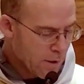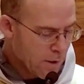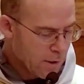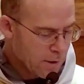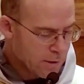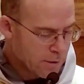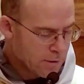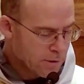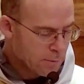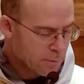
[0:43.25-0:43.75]

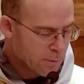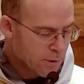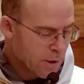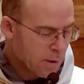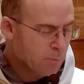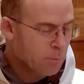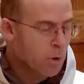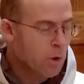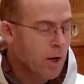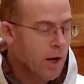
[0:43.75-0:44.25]
on
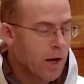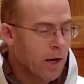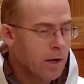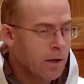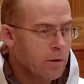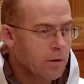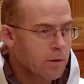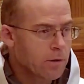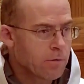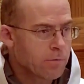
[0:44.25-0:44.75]
September
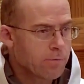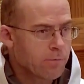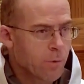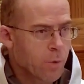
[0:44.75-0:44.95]
8th,